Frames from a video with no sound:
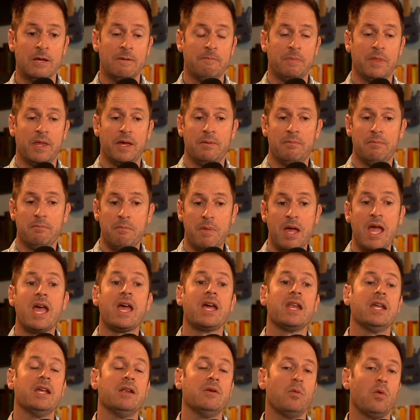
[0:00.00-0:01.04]
that man
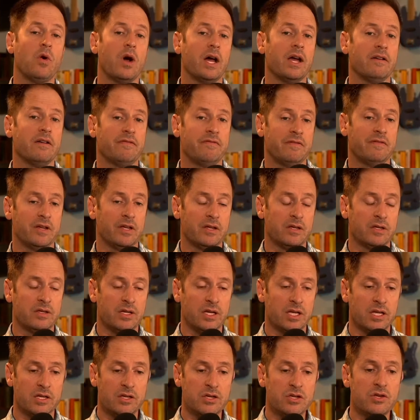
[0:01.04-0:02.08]
and wife in
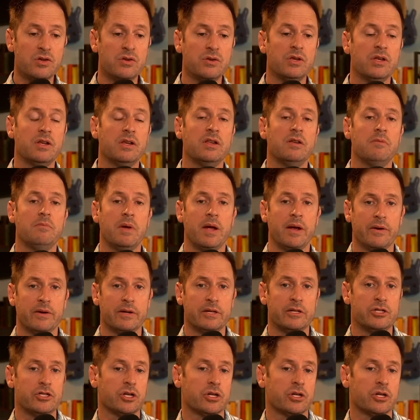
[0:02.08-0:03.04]
union and marriage